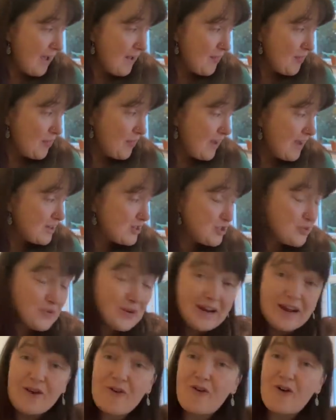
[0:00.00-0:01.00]
That's
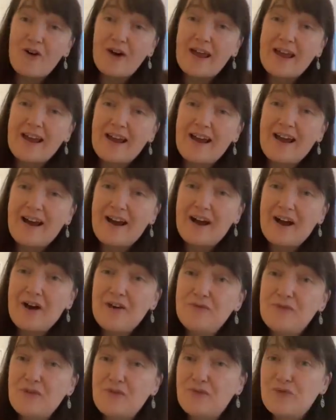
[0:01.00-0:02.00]
really all I
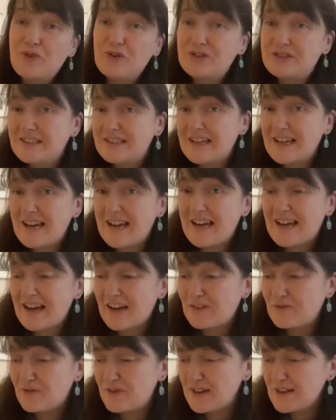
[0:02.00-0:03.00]
have for today.
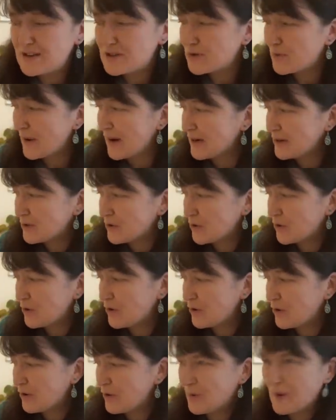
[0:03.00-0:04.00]
It feels quite
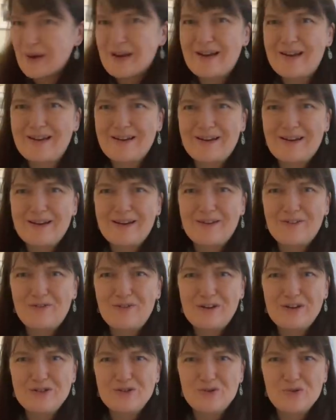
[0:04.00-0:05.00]
quick, and I
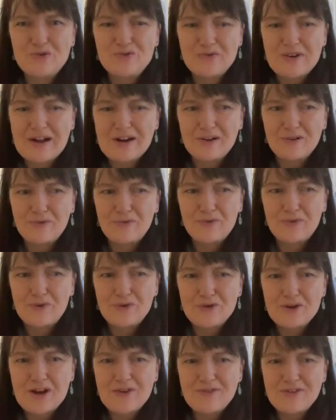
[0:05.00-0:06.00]
feel as though I've rattled
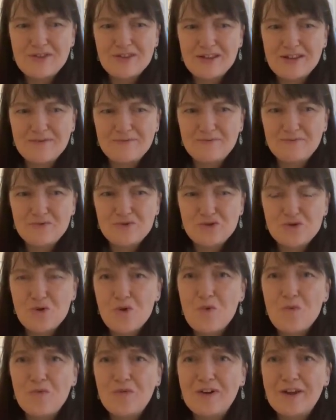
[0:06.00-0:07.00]
through everything, so
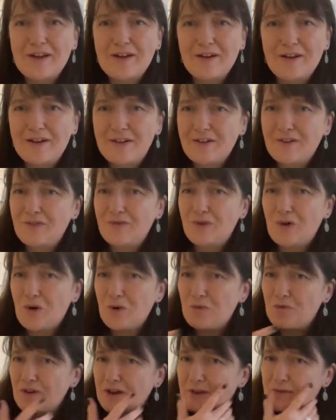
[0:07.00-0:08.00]
hopefully
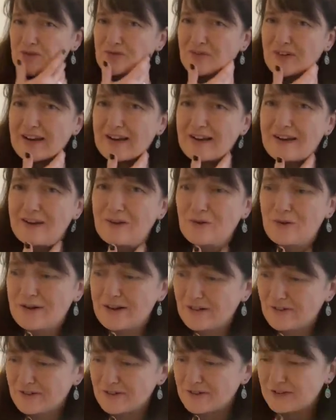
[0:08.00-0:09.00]
it was vaguely
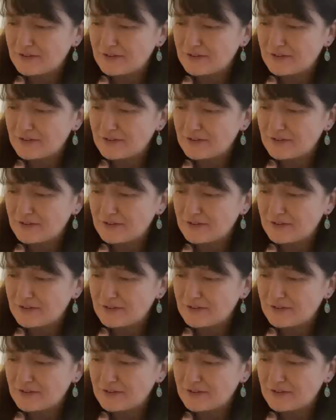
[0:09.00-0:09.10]
coherent.